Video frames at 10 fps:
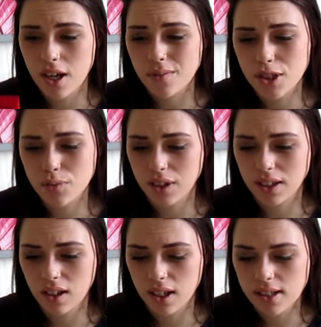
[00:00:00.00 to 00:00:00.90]
I've just
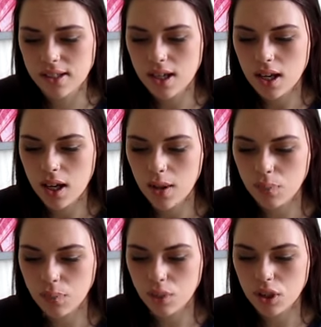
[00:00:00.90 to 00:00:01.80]
realised. I'm
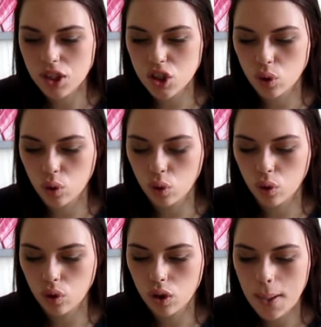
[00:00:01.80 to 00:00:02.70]
pretty
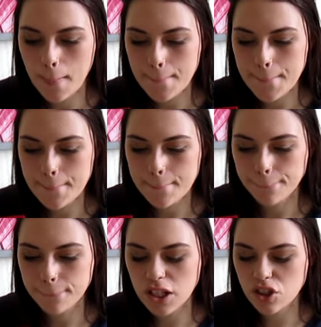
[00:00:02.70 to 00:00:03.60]
sure
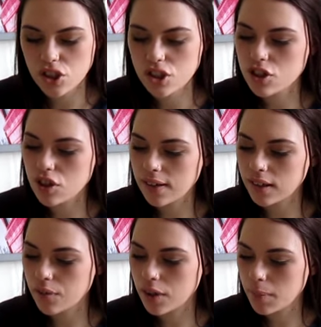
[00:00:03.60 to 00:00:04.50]
it's just
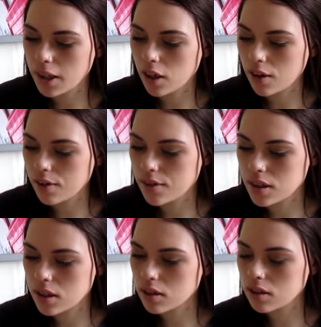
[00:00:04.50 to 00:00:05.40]
Australian. If anybody
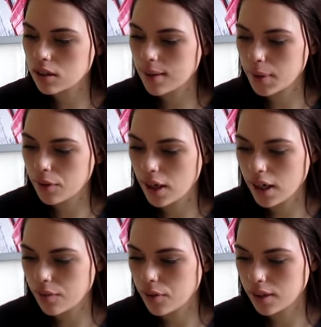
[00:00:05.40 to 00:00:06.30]
knows, that'd be
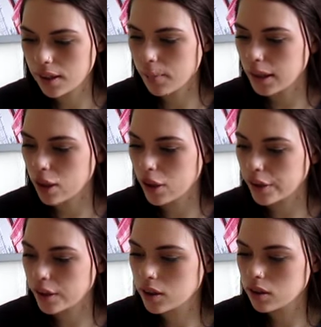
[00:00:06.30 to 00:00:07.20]
great if you could let me know.
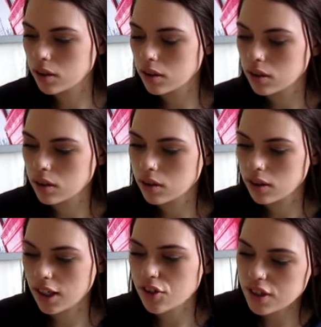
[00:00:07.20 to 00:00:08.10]
It
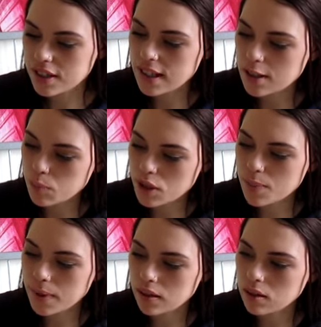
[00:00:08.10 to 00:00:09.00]
actually says
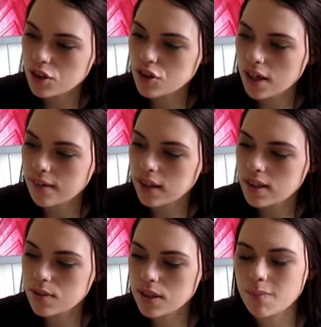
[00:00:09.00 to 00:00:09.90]
Brisbane,
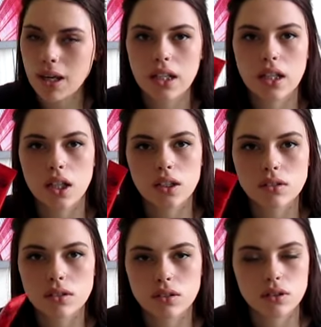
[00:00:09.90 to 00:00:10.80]
Australia, so it's made here,
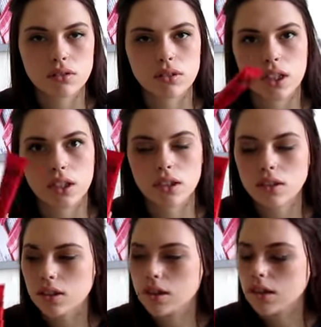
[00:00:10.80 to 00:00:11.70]
or near here.